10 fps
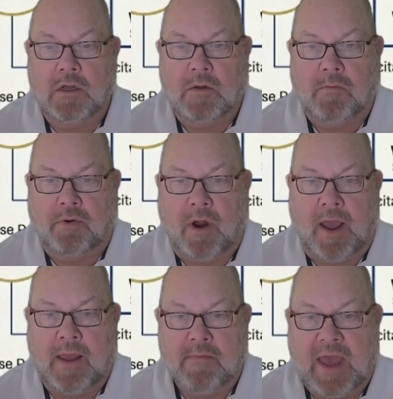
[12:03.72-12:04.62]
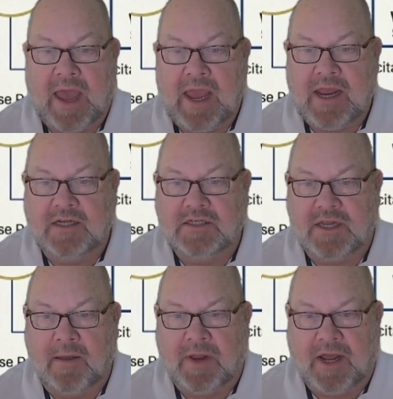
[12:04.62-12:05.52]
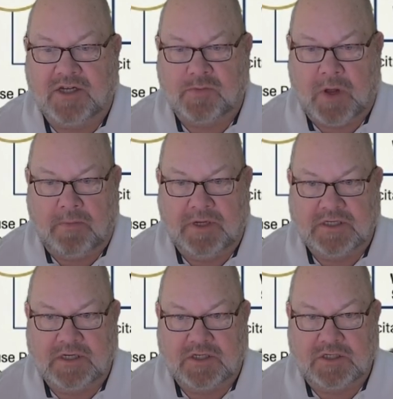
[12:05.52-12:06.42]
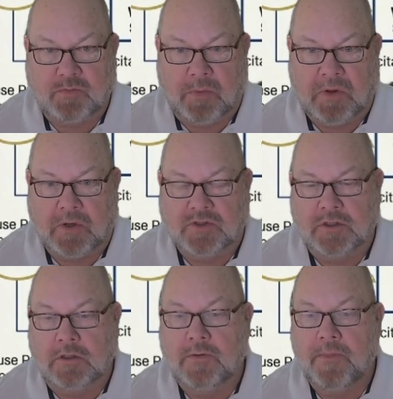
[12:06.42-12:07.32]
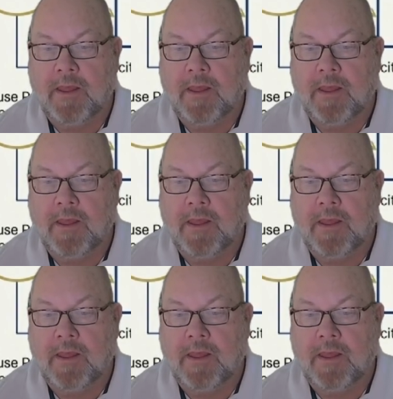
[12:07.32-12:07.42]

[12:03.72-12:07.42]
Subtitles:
Prime A's M&A small business proposal,